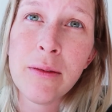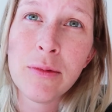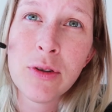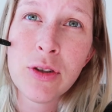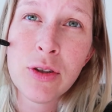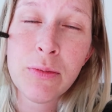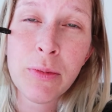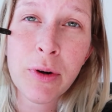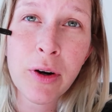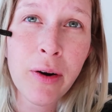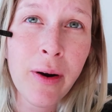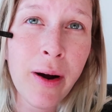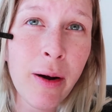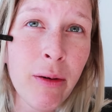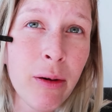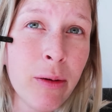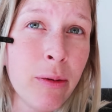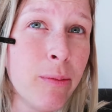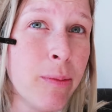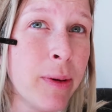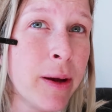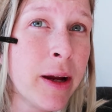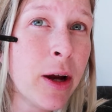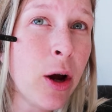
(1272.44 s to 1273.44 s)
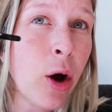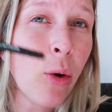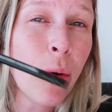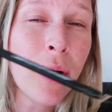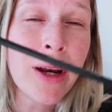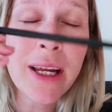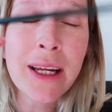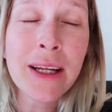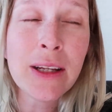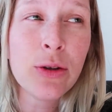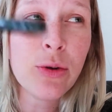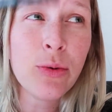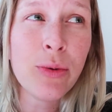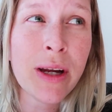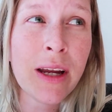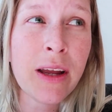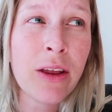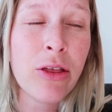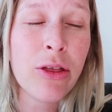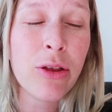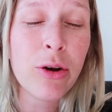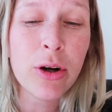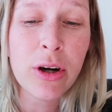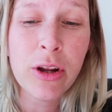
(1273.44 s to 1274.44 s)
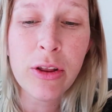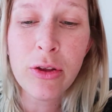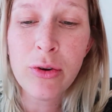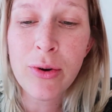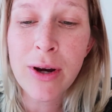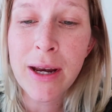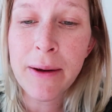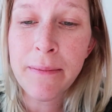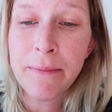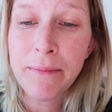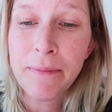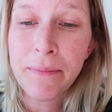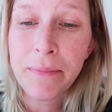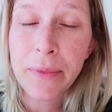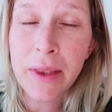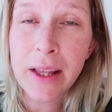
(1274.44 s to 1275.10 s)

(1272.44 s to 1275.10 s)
Tomorrow I will be going into week 33,